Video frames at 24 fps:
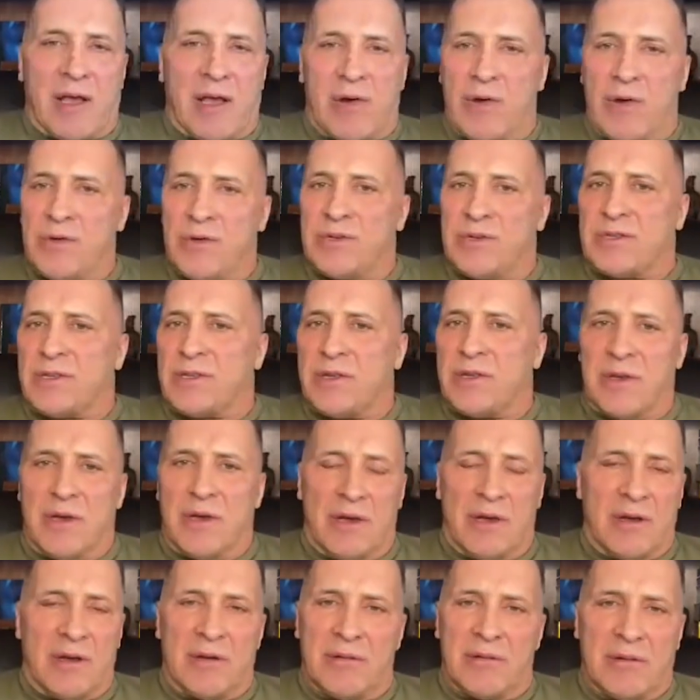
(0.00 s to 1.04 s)
I cruise,
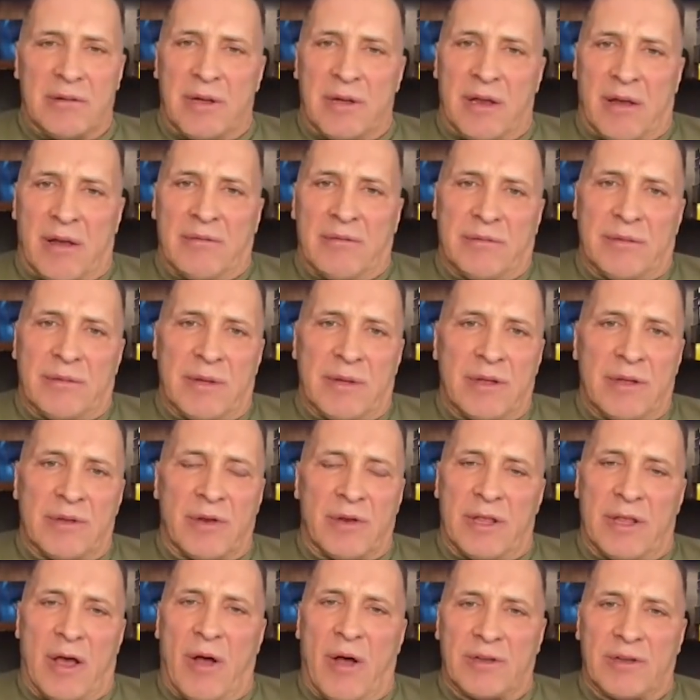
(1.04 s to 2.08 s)
uh, you know,
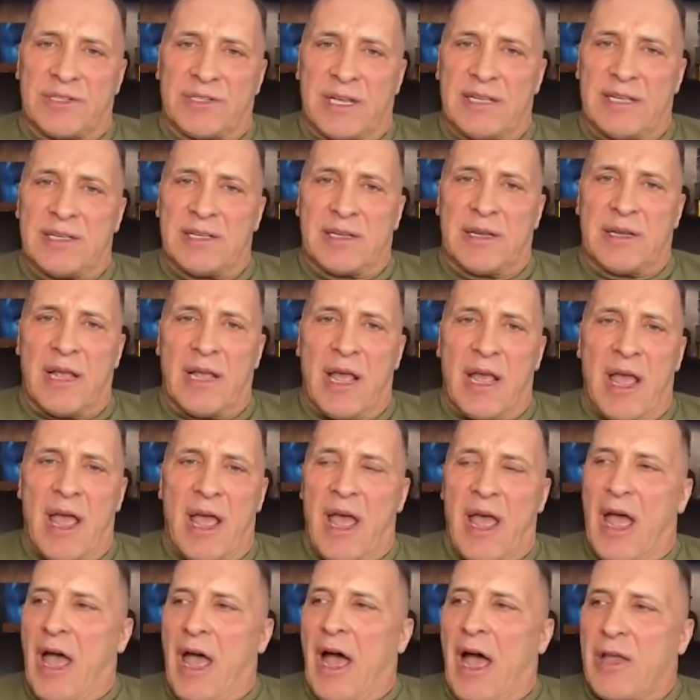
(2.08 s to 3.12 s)
through the whole season.
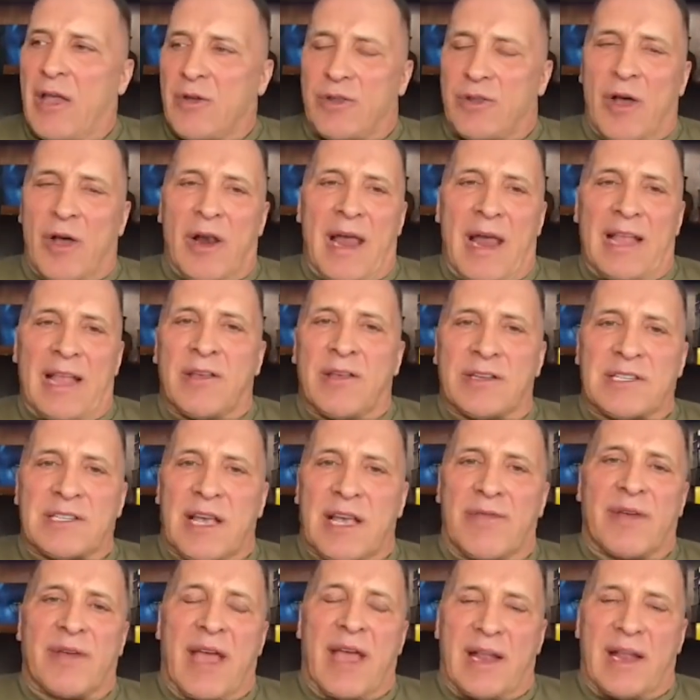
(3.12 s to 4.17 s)
You don't let
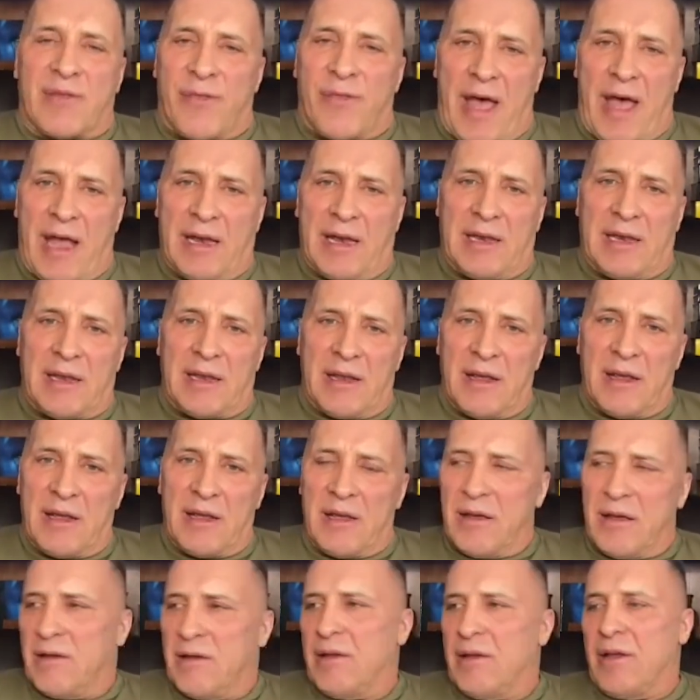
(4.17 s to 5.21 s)
yourself get fat,
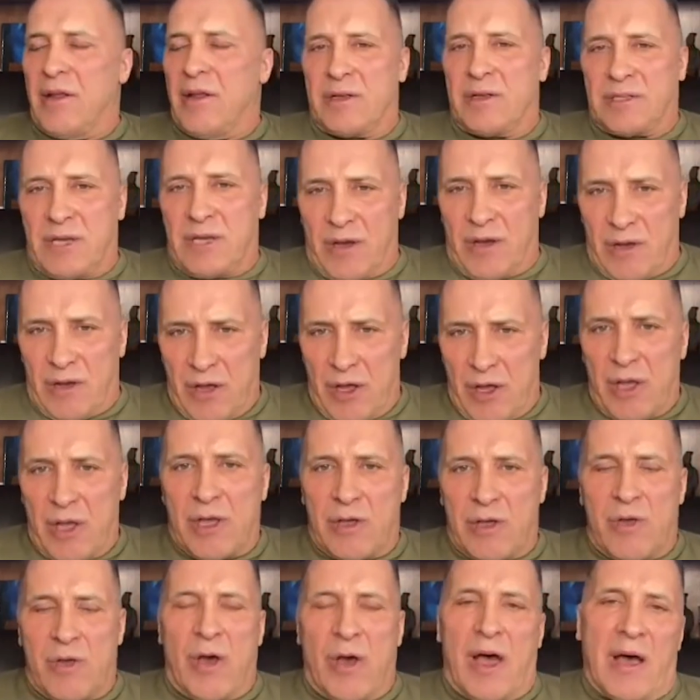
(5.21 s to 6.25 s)
you know, so
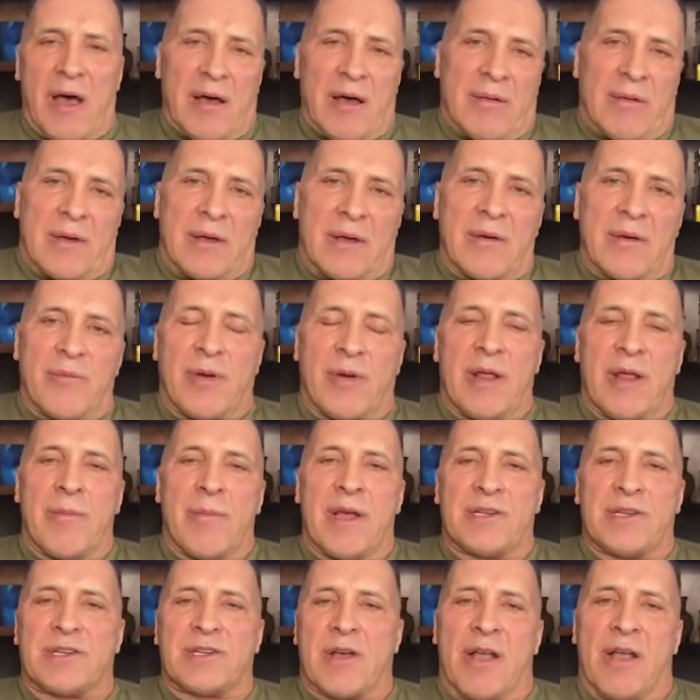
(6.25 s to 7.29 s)
you are pretty
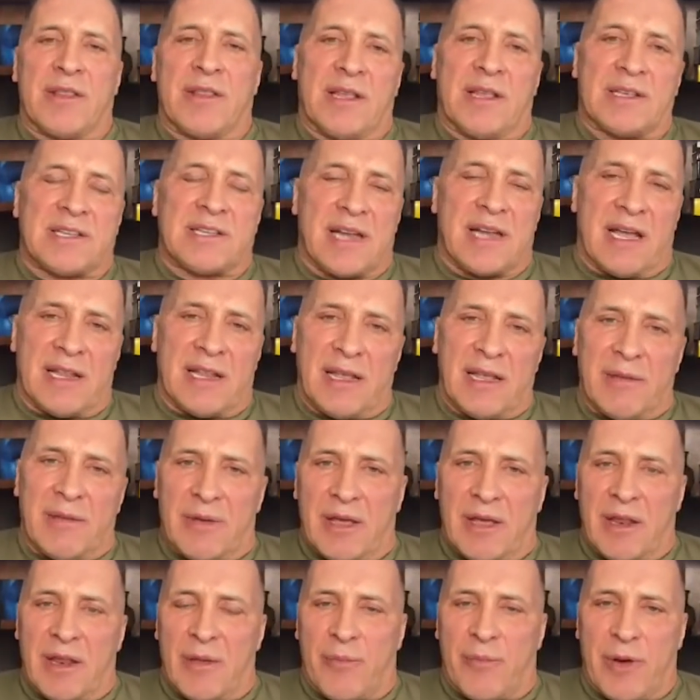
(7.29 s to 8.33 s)
much contest ready,
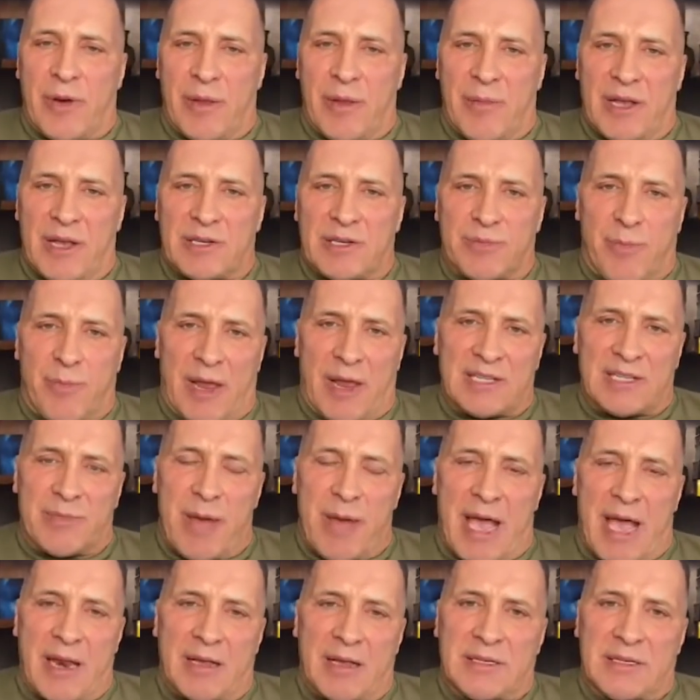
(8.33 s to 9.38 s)
you know, pretty much plus
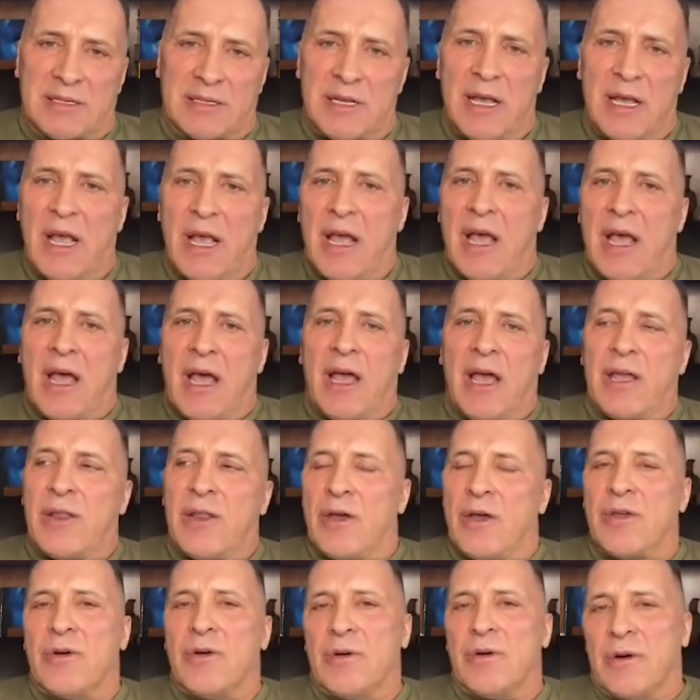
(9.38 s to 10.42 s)
minus. You
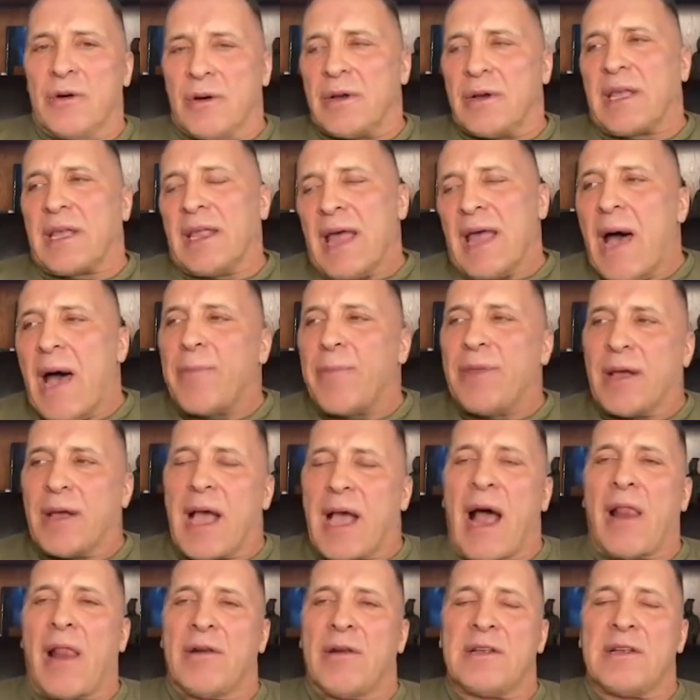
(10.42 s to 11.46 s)
know, you can up the
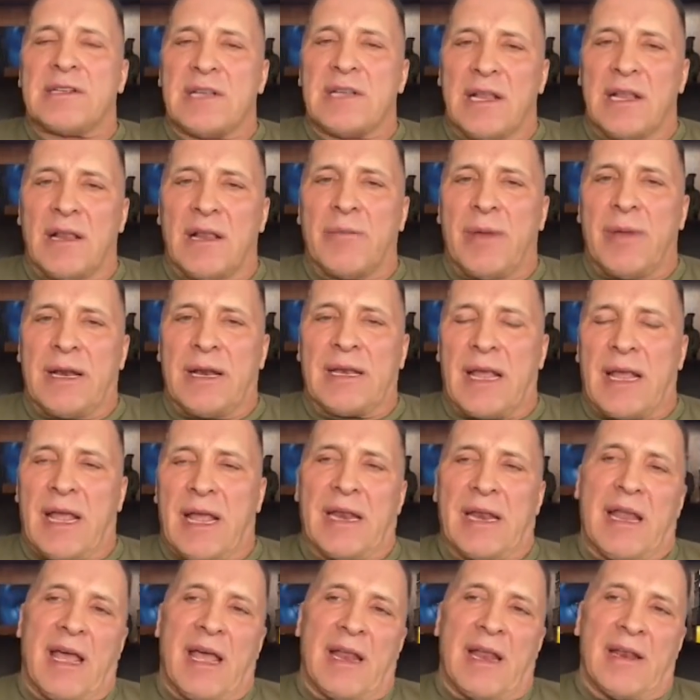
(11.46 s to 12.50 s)
calories a little bit,
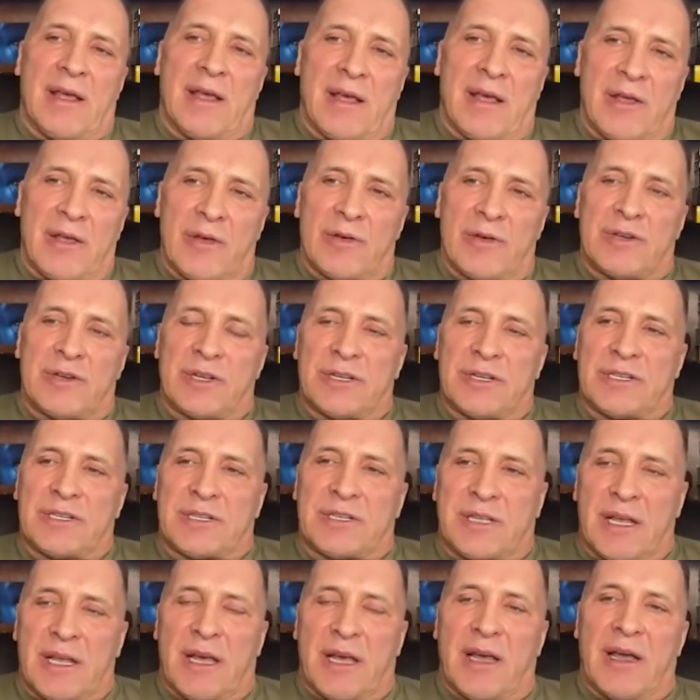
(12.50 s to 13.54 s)
and then you
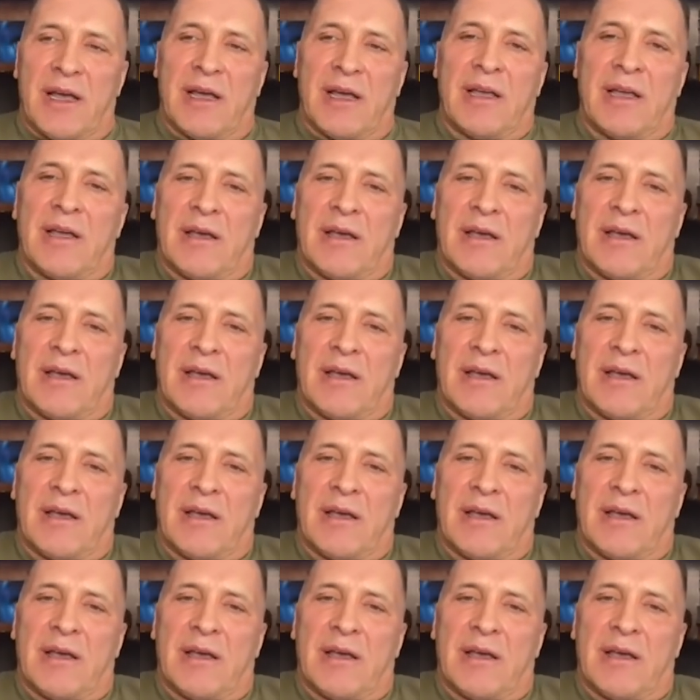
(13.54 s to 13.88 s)
just uh,